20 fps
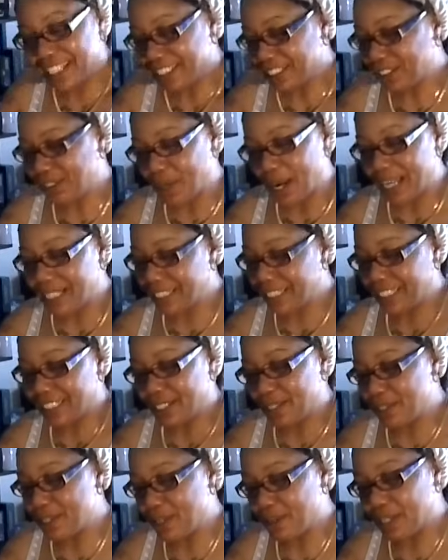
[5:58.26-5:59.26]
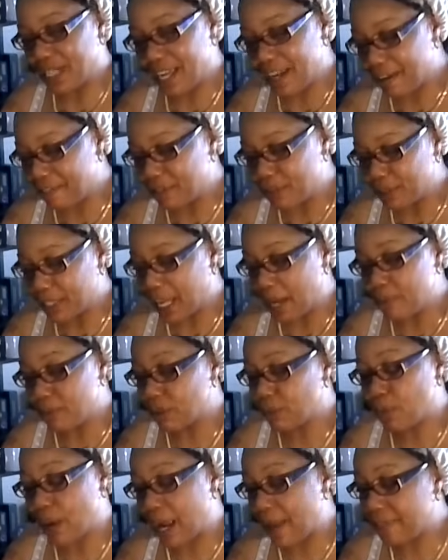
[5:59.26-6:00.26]
of trying to get on your level, they
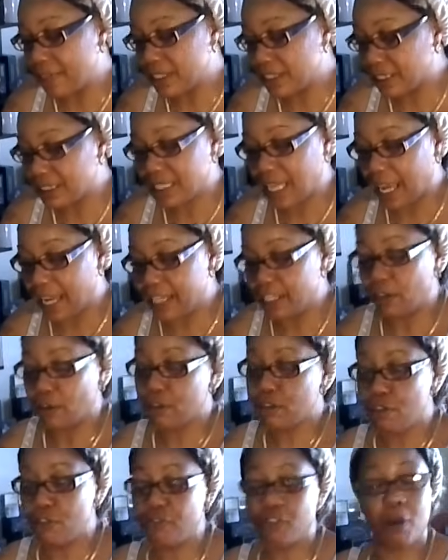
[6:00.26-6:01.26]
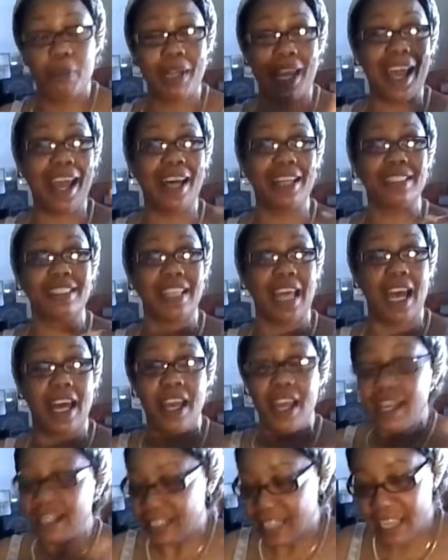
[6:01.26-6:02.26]
would rather just hate on you from the outside.
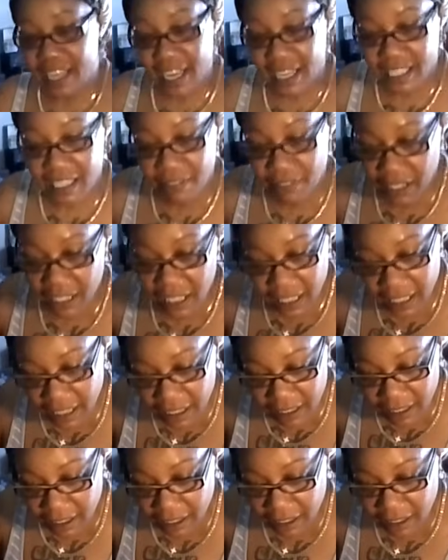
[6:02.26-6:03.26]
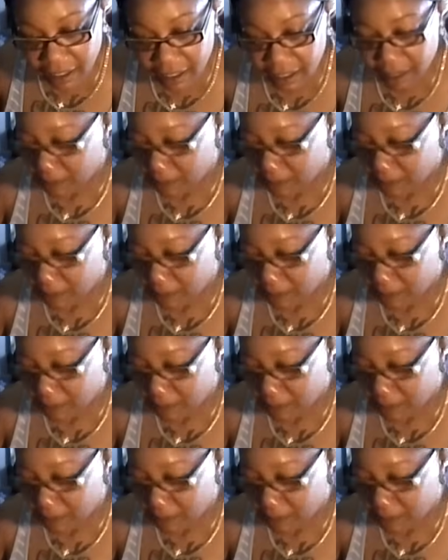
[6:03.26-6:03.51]
They can't even get in the club.